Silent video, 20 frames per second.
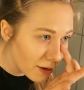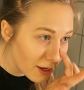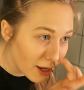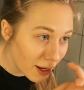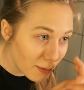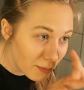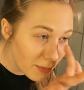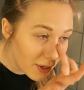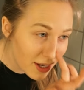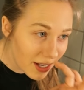
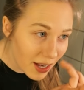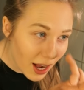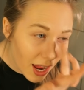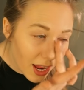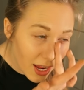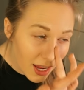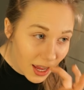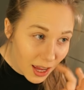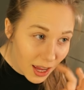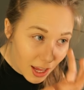I mean,
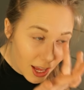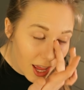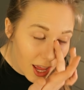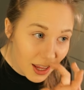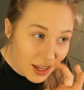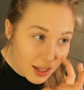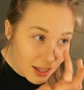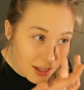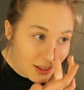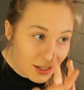
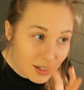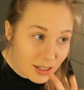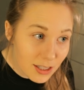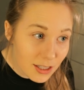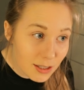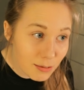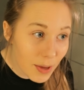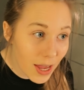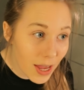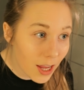I
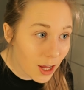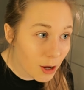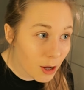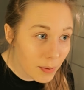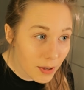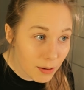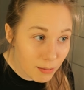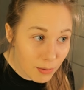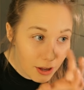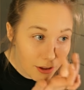there's
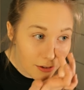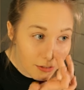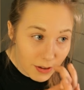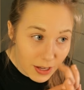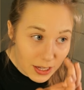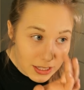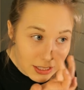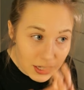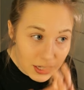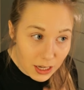makeup in my
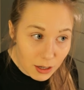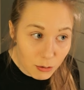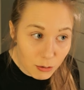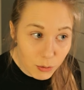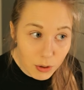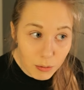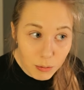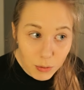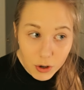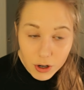face. Like,
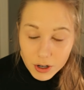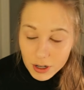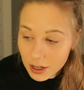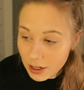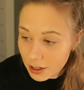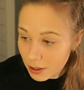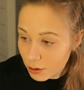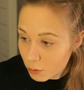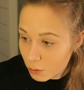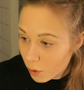what more
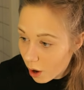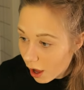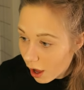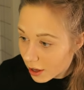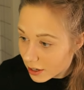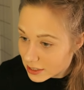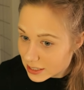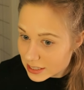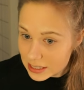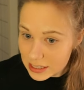can you
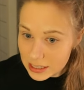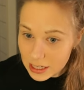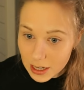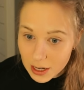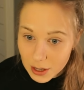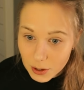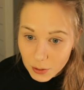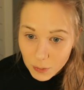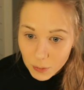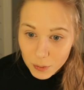want?
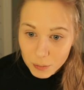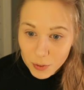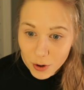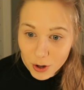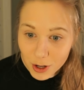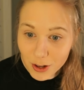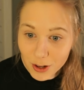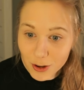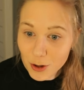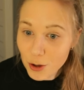What
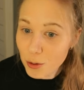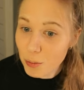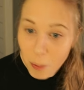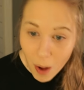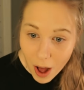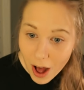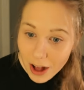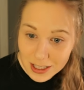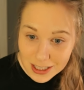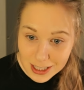more can you
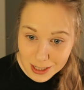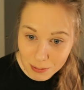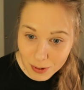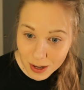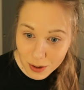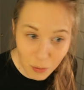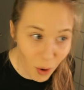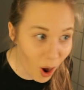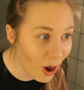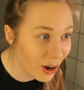
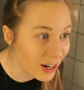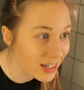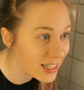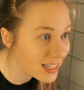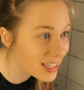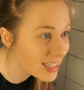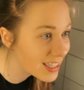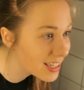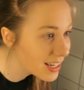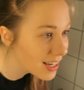possibly
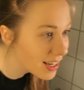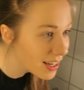want?